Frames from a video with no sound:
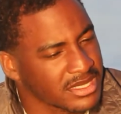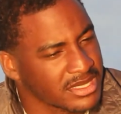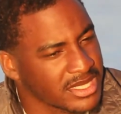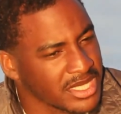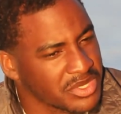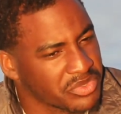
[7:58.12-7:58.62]

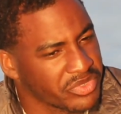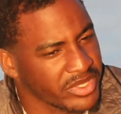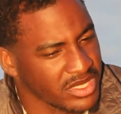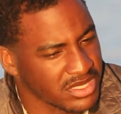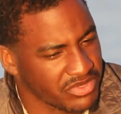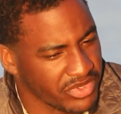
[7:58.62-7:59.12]
tend to
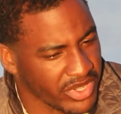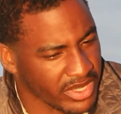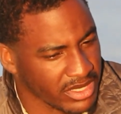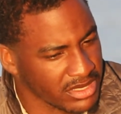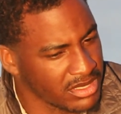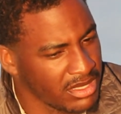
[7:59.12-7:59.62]
feel it's
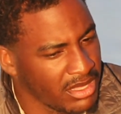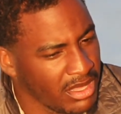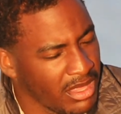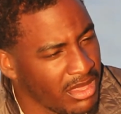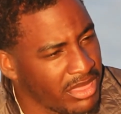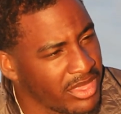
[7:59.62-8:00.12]
very
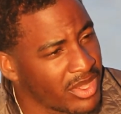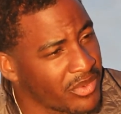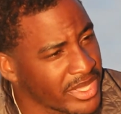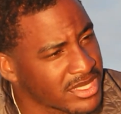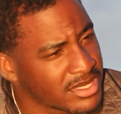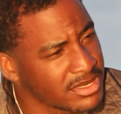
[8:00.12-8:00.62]

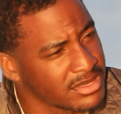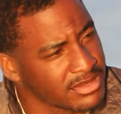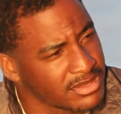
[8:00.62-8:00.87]
theoretical,